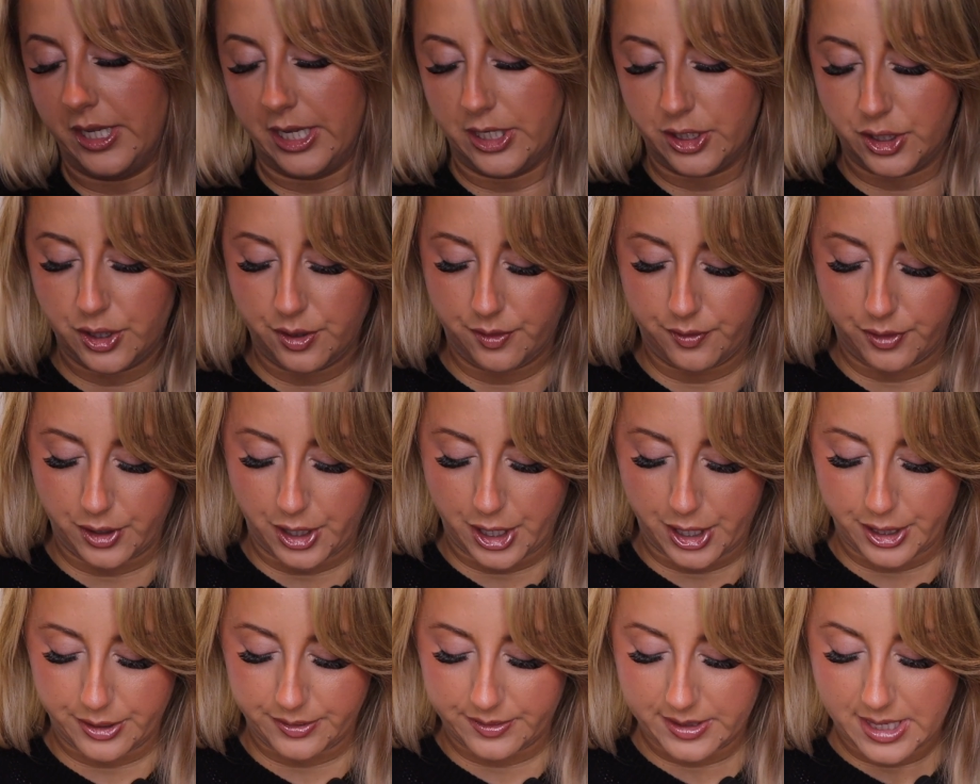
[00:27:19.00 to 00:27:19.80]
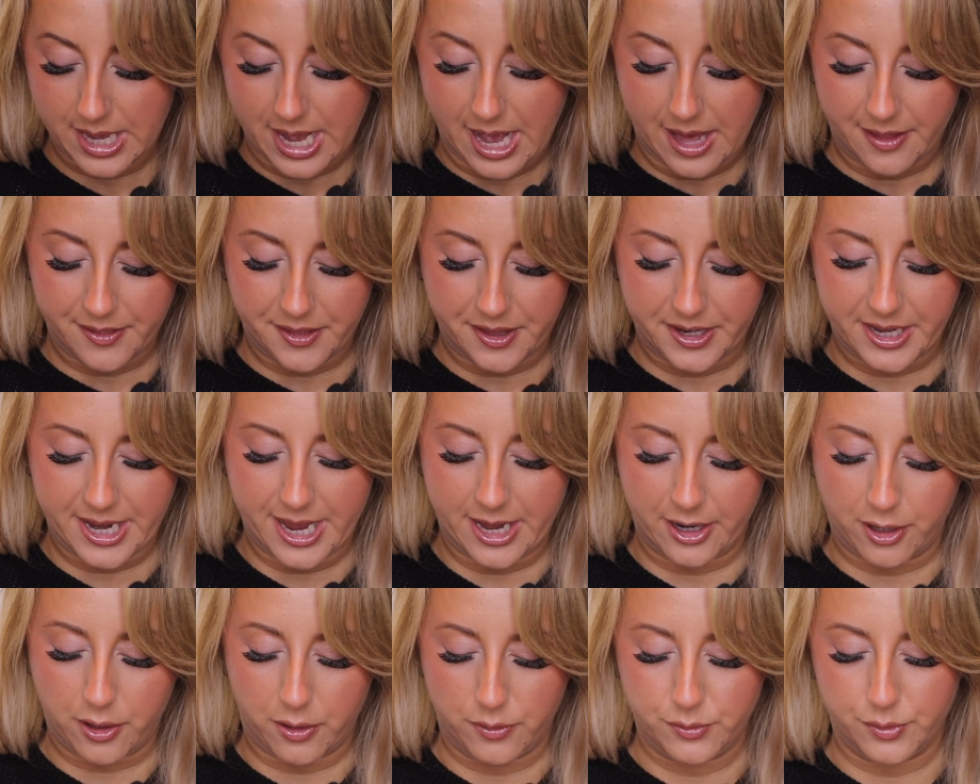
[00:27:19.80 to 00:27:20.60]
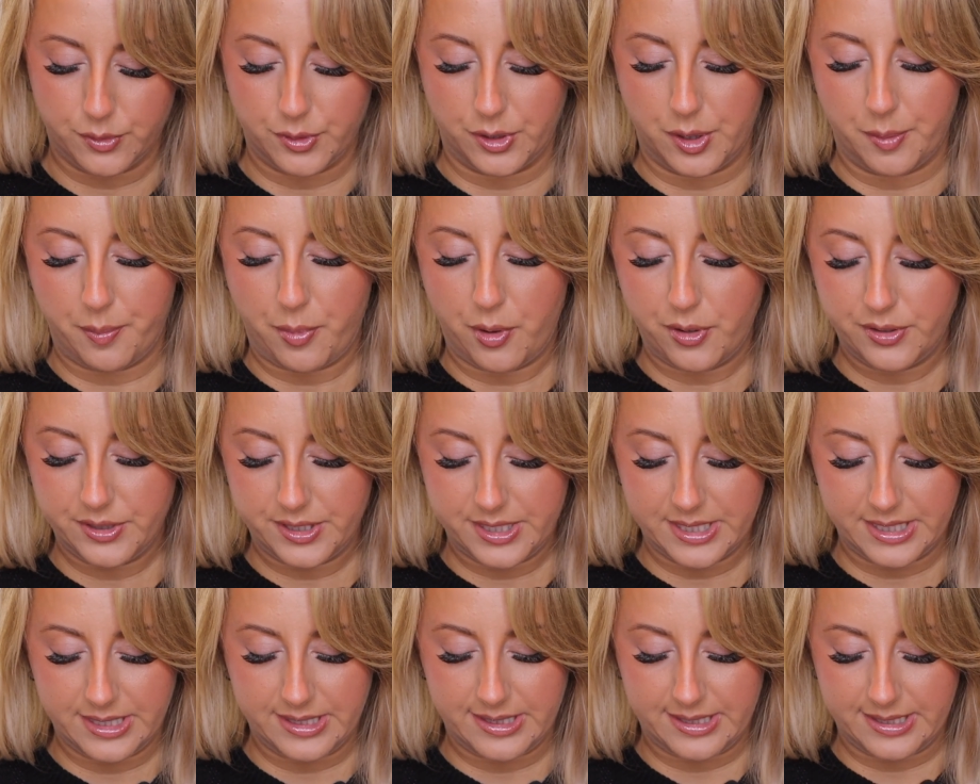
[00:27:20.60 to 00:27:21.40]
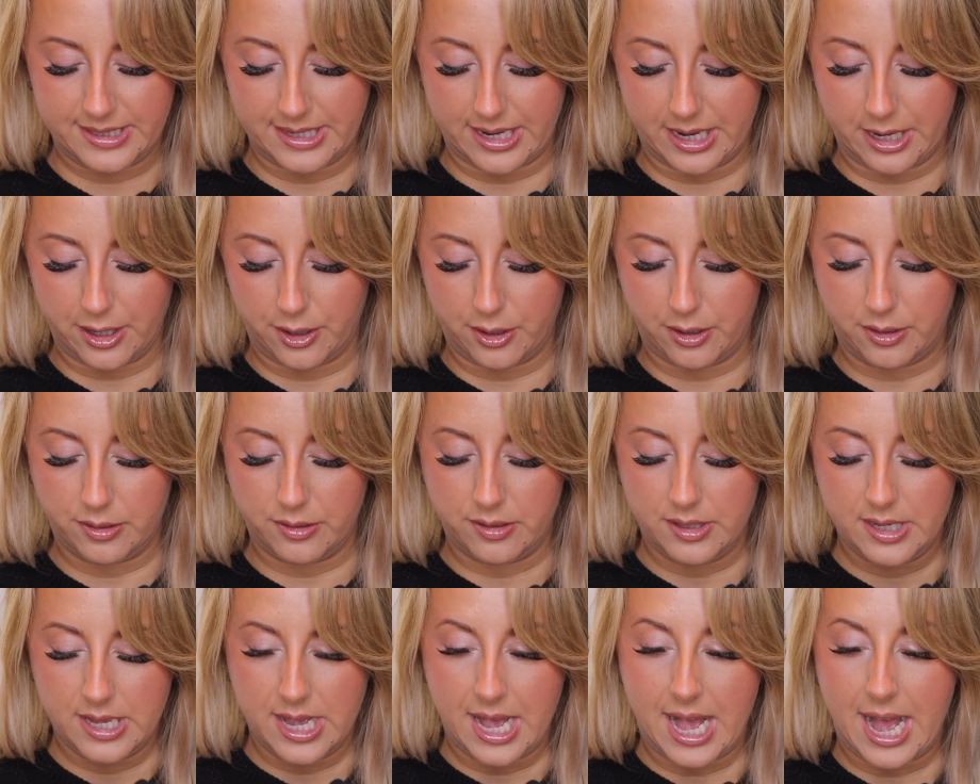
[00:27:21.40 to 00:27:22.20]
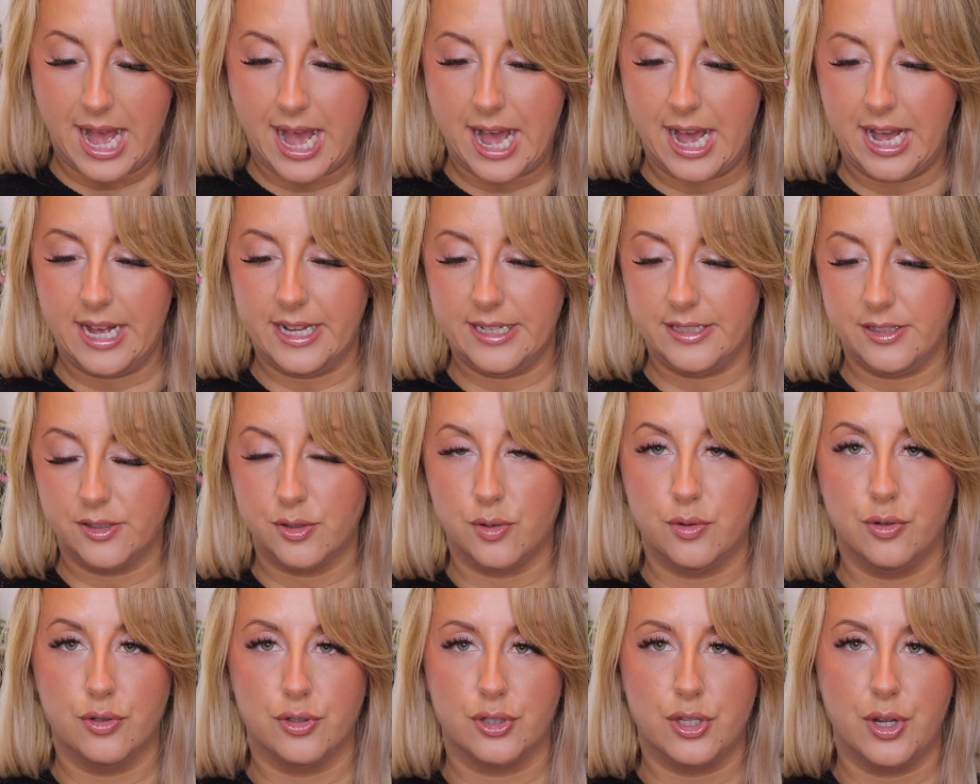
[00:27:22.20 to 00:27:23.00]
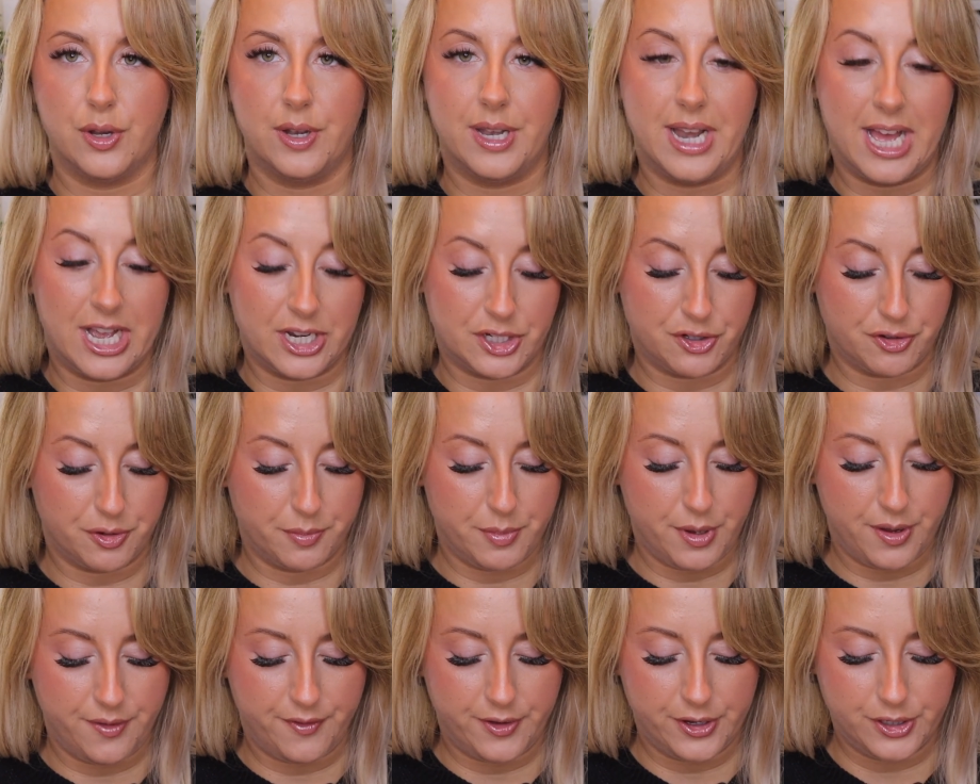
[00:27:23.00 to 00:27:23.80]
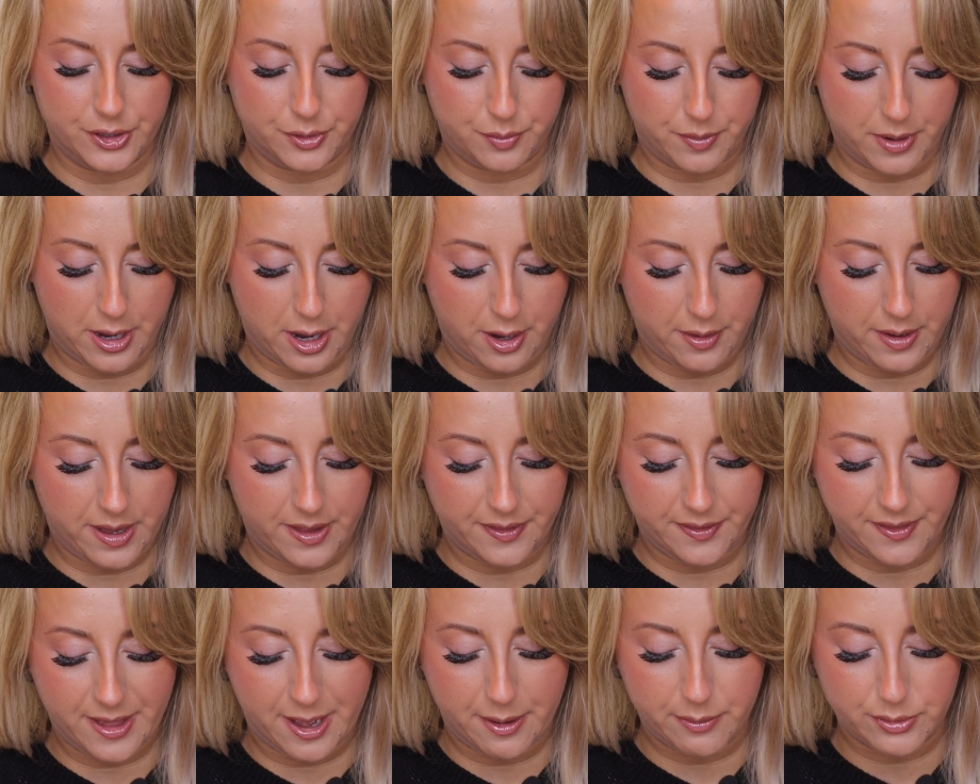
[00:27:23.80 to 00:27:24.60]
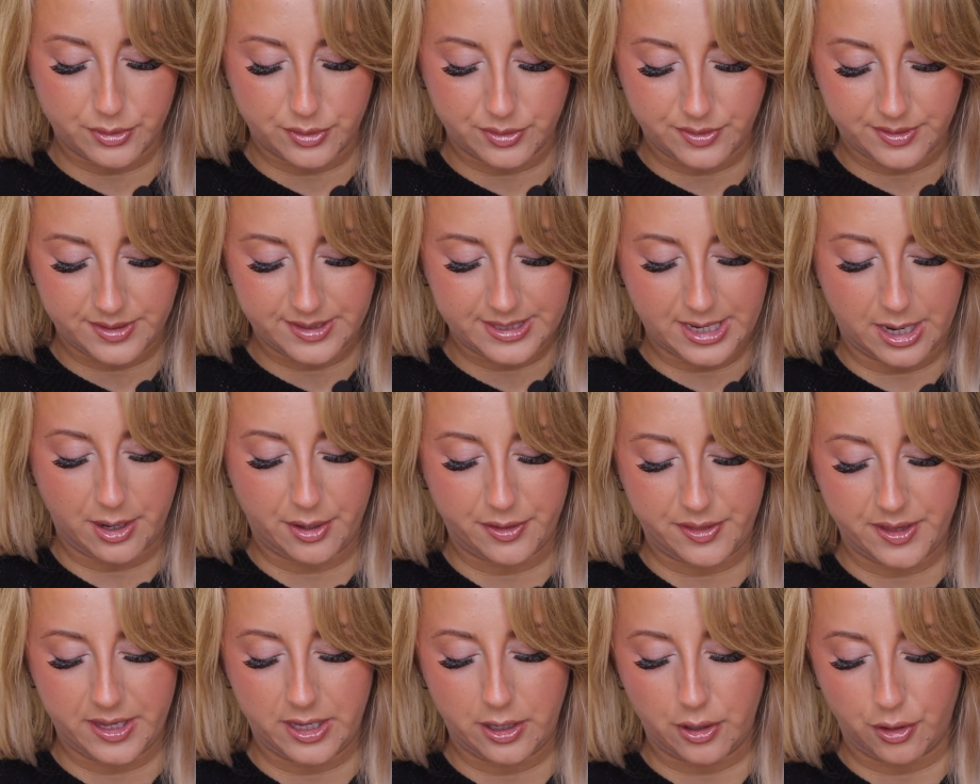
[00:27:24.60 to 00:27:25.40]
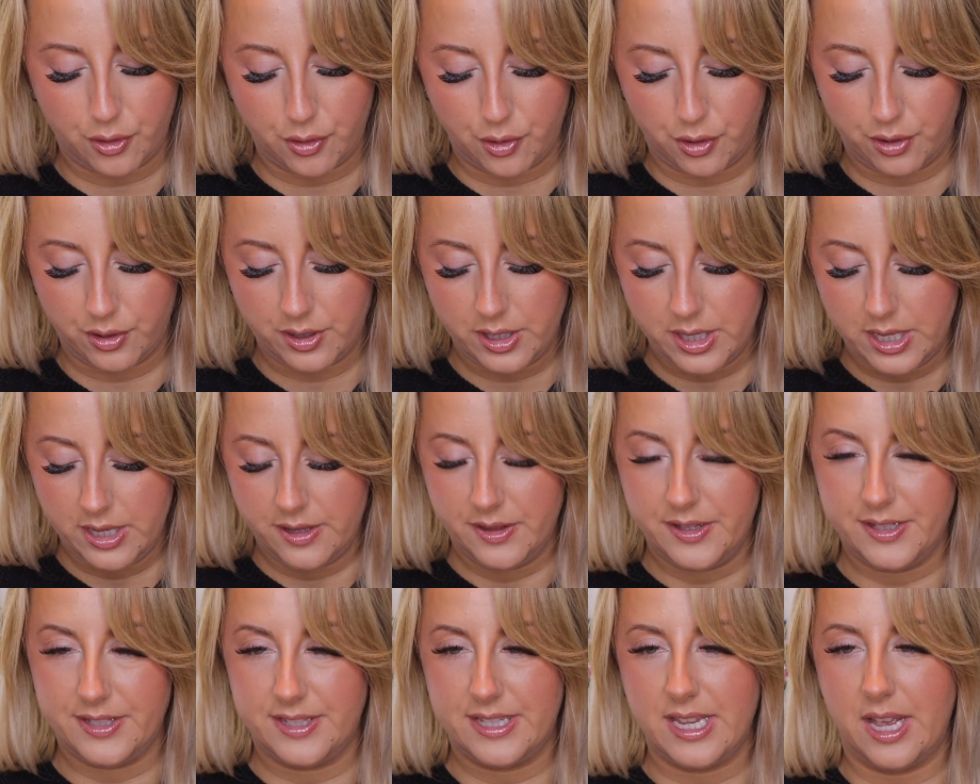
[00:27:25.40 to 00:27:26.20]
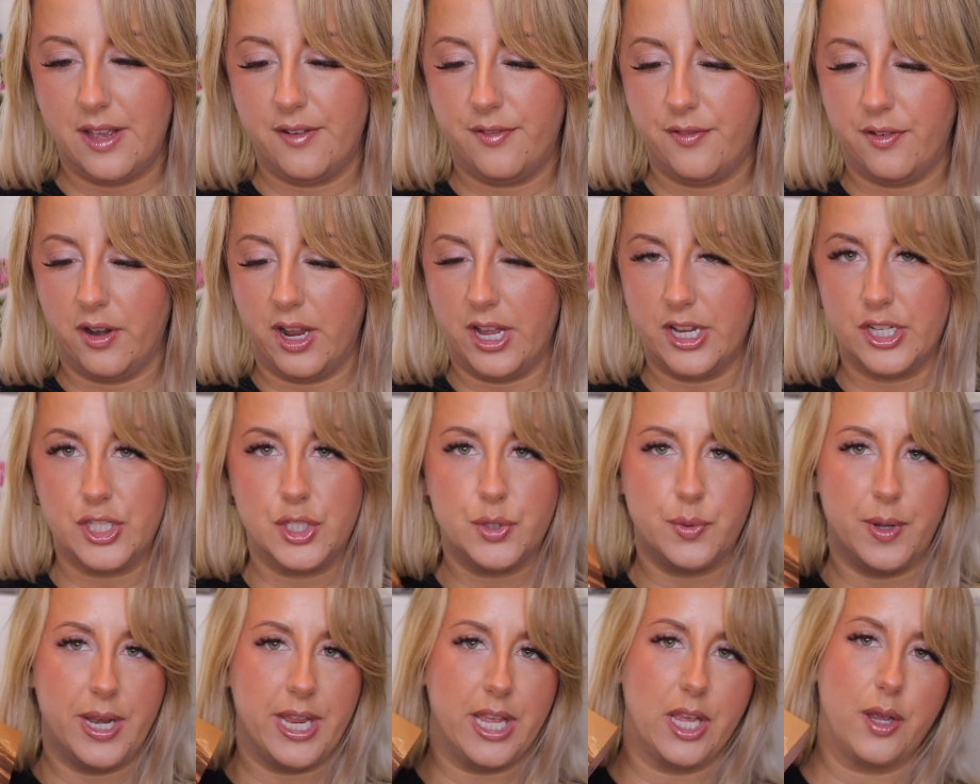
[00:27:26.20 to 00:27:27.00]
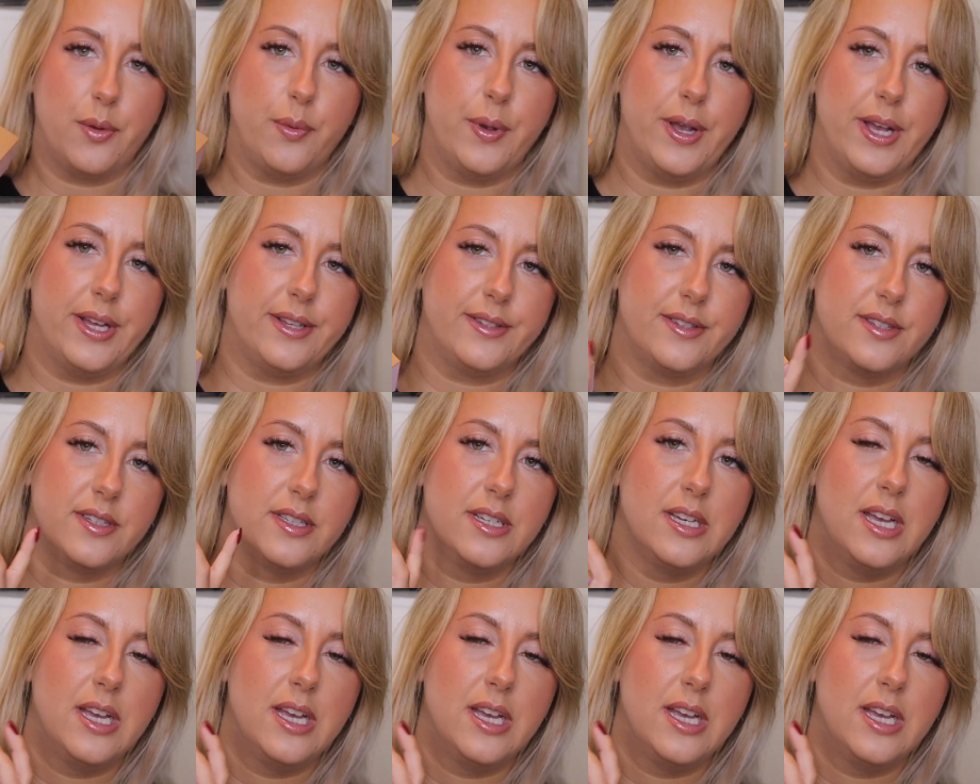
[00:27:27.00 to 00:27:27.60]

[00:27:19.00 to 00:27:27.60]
you get 2 of those, and then yeah, it comes with the bond and seal and also lash remover as well, and that was on sale. I think I got the set for like 20 quid.